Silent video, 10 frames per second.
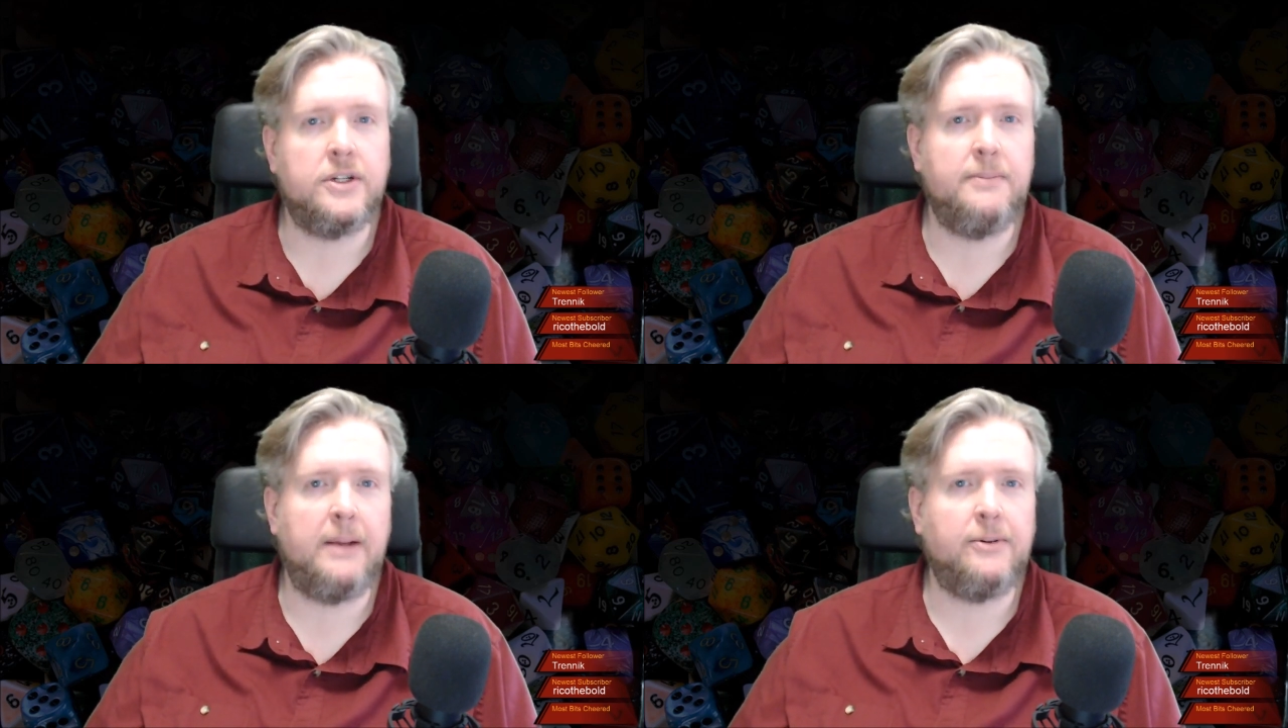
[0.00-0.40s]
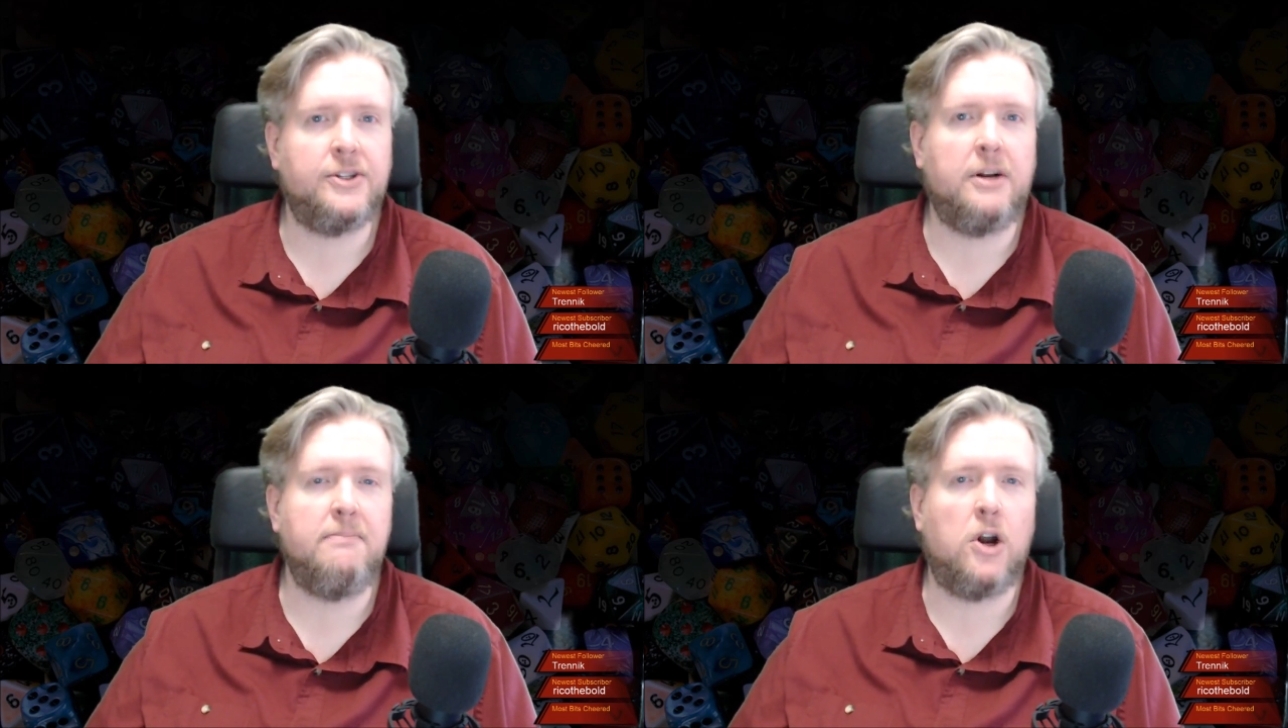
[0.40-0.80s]
to be able
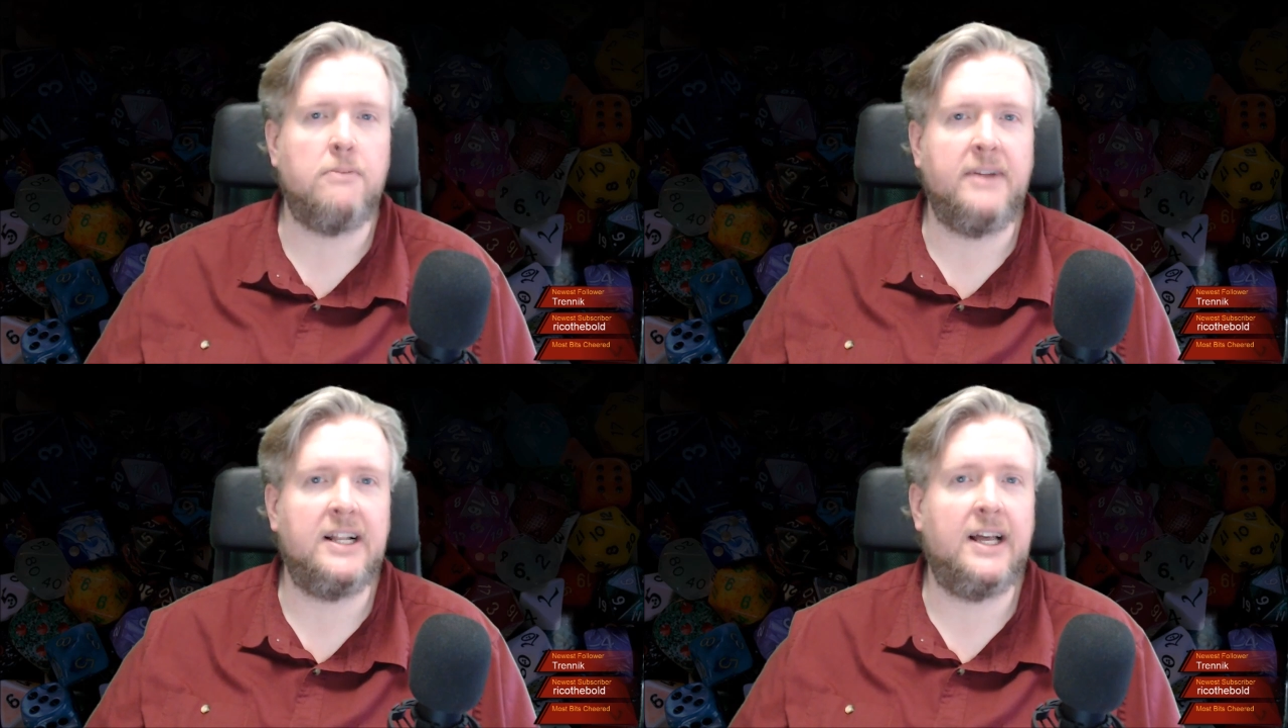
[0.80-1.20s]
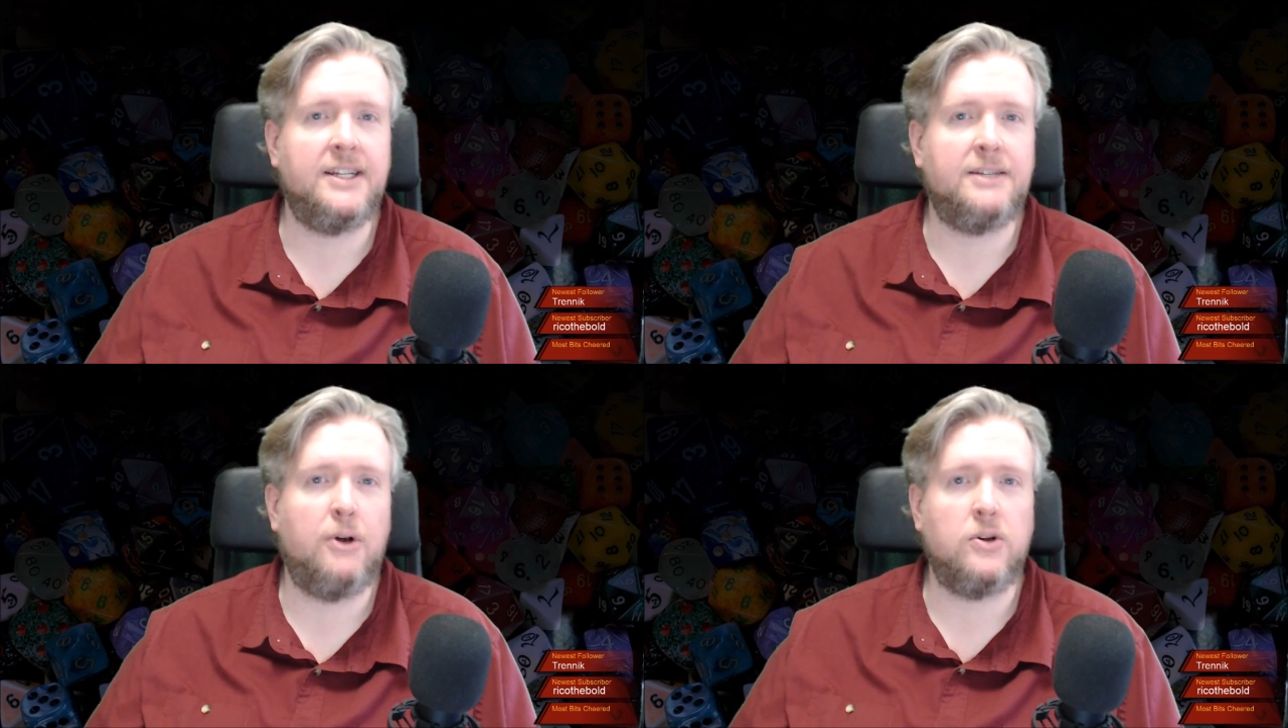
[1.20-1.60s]
to
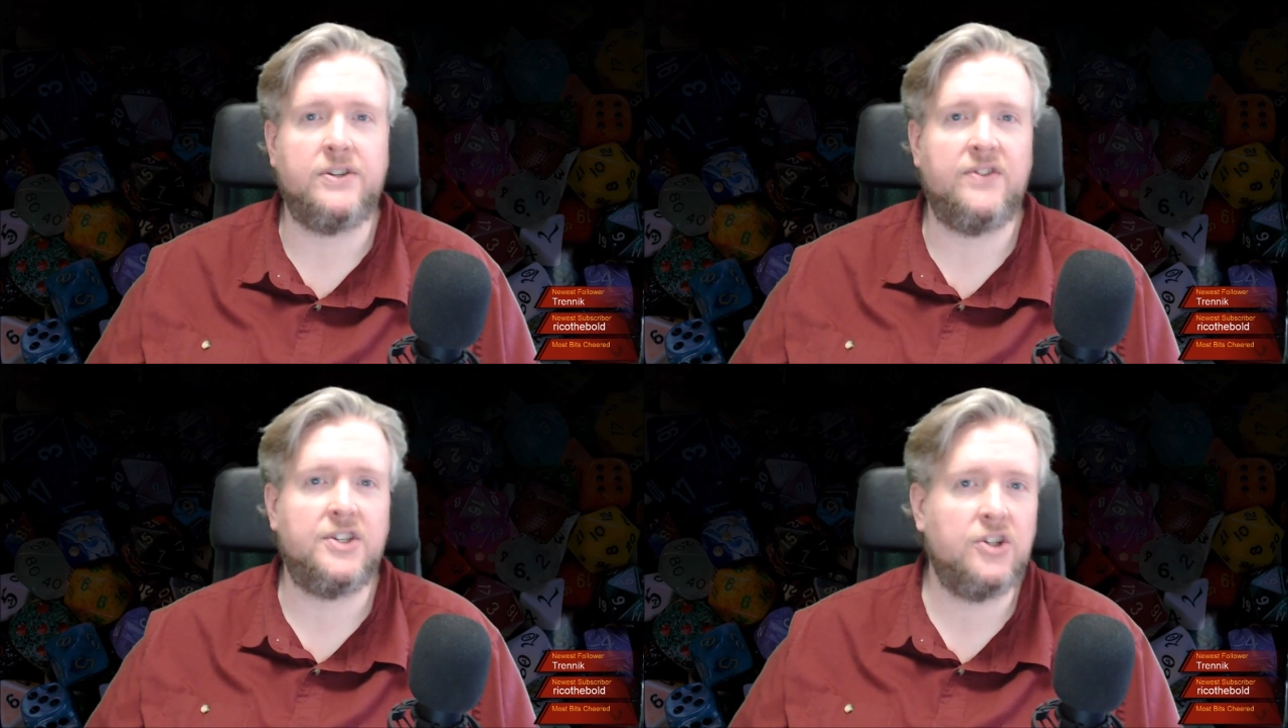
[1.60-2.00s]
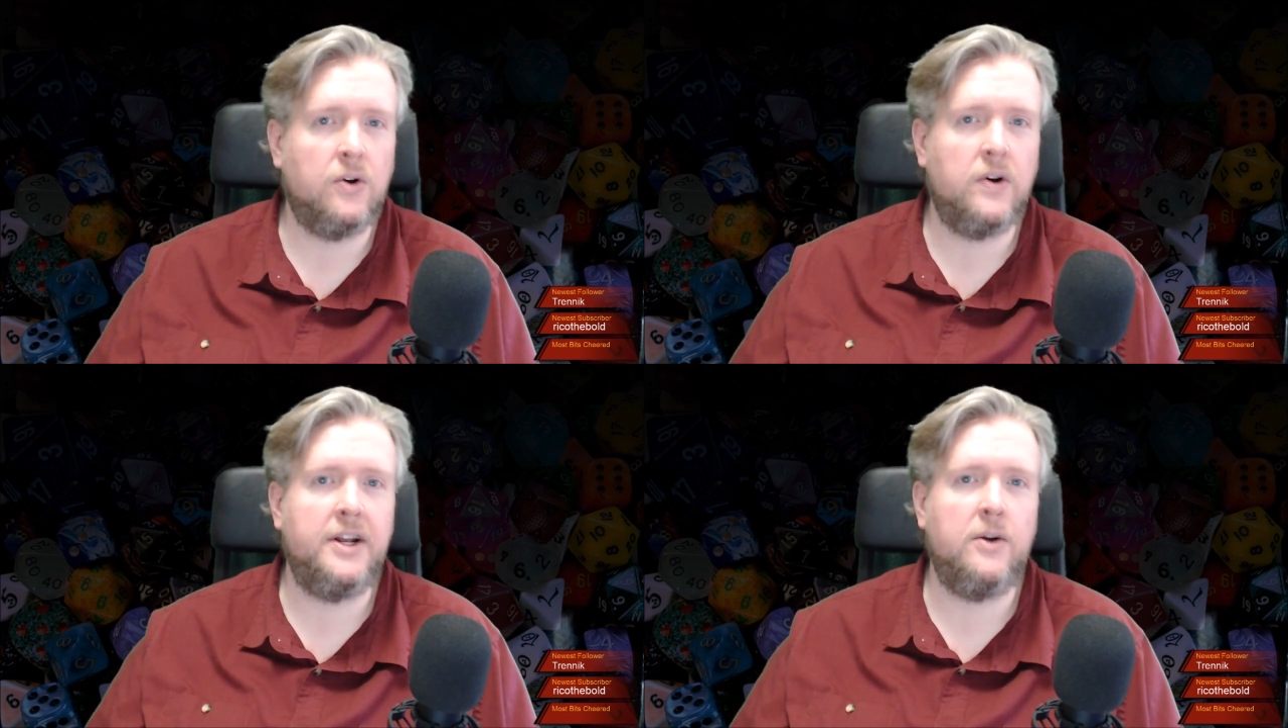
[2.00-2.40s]
compartmentalize parts of the
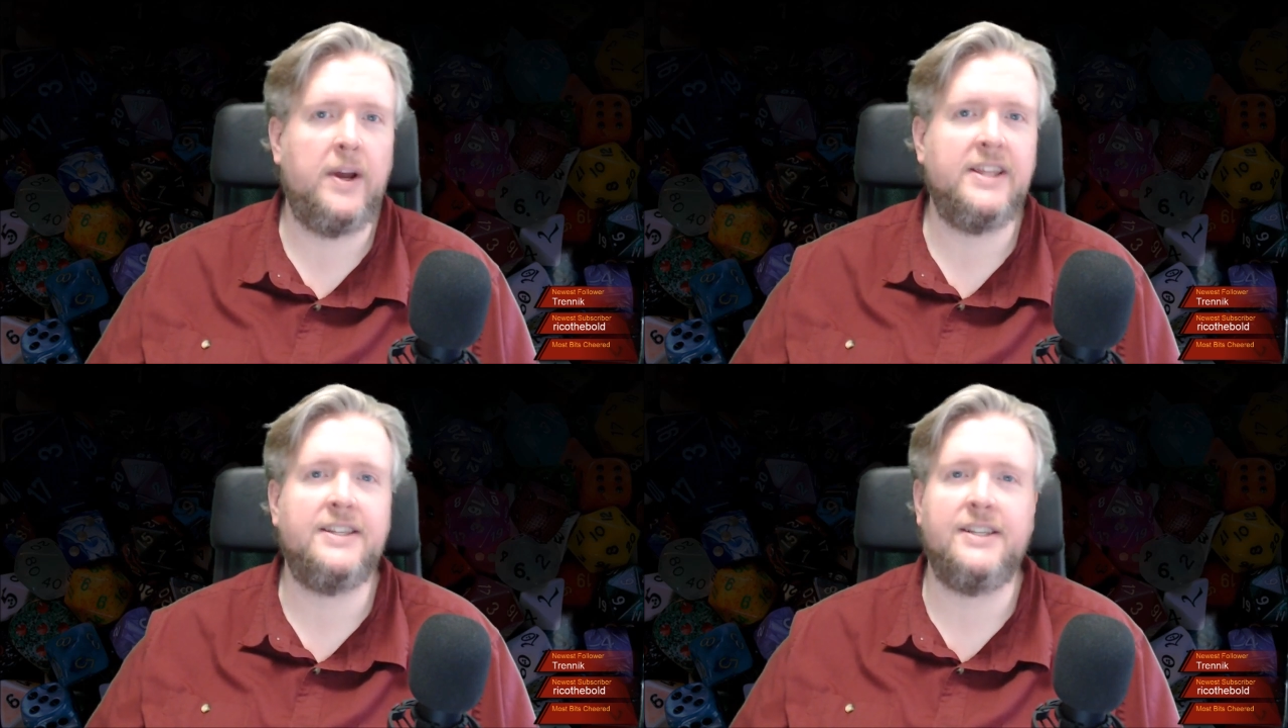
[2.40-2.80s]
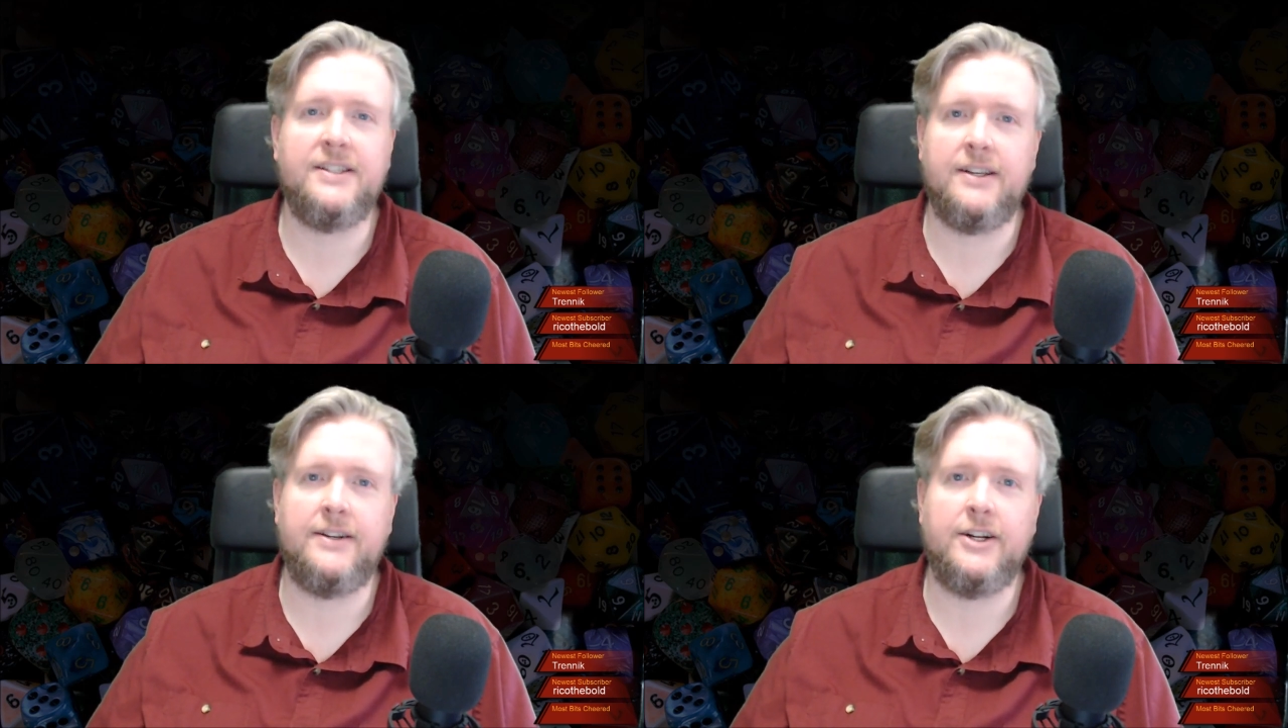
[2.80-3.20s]
story in a way that's
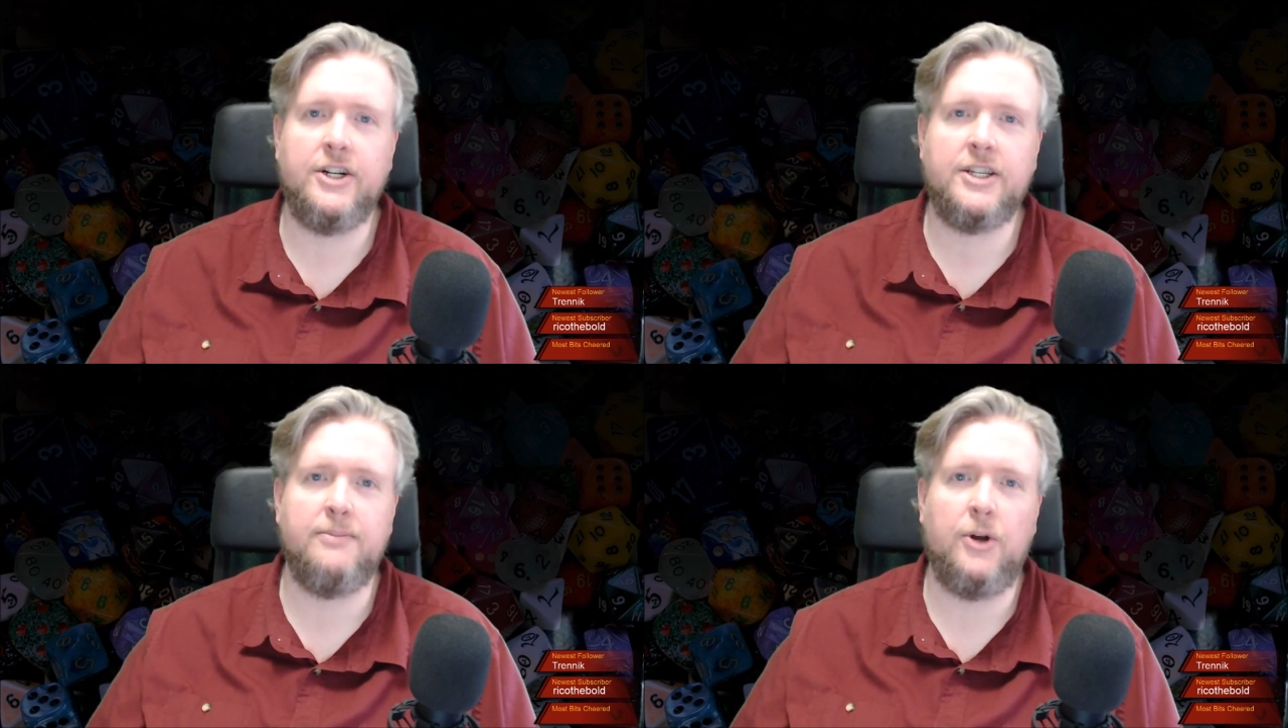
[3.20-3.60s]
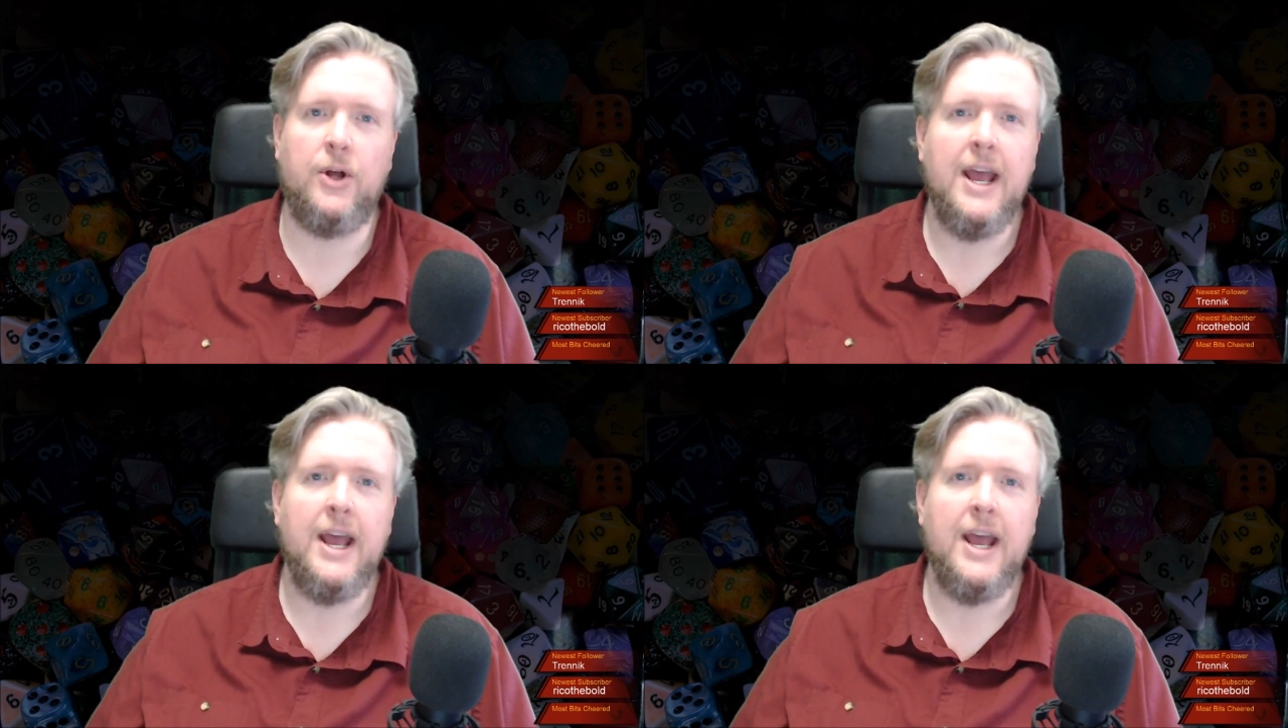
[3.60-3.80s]
easily digestible,